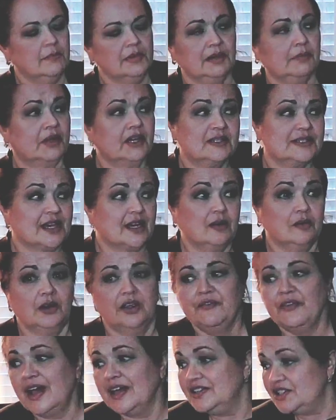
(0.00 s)
because um, I don't
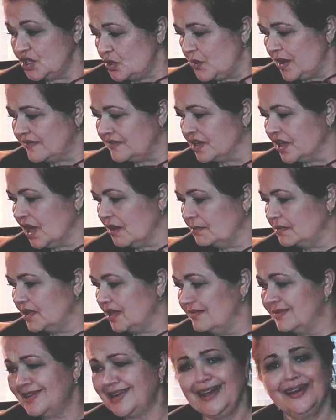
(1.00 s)
if I do have a copy
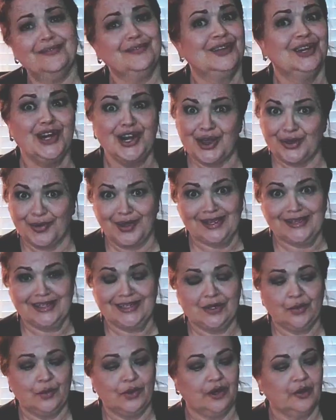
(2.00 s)
of it, I have no
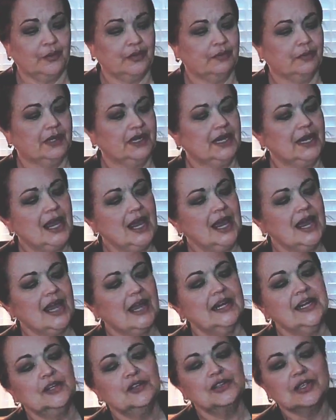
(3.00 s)
idea where it would be.
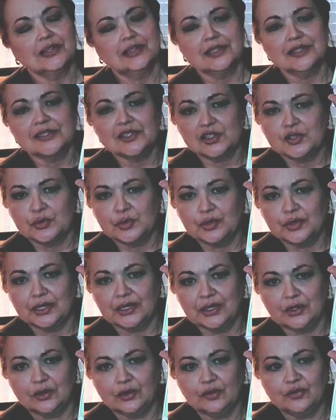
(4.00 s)
And here's a little Stuart
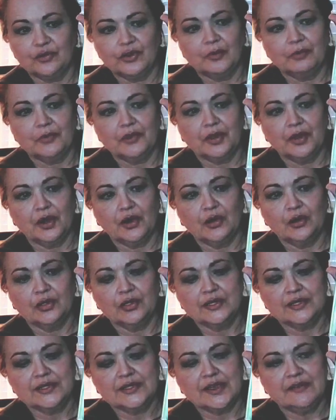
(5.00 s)
Little from the
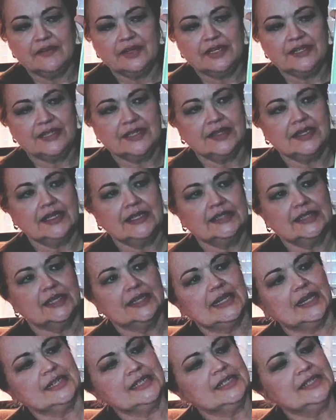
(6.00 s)
early 70s, I think it
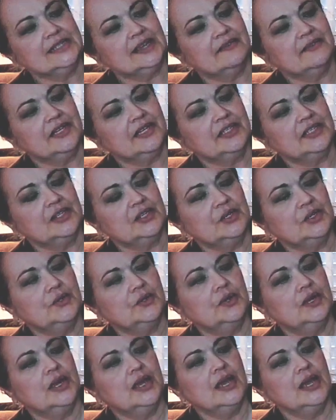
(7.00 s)
said 1972.